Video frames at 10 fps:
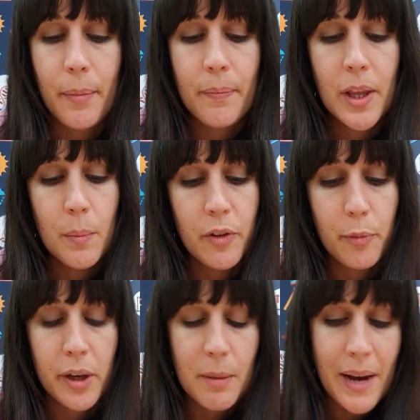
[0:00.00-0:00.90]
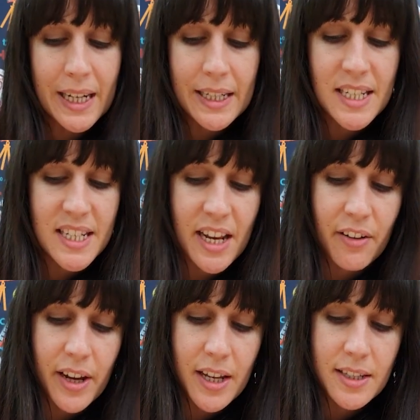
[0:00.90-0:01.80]
But if I put the magnet near
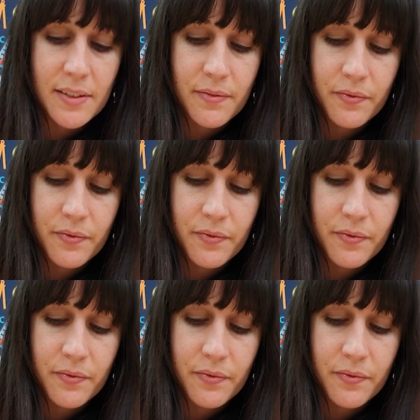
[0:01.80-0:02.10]
it,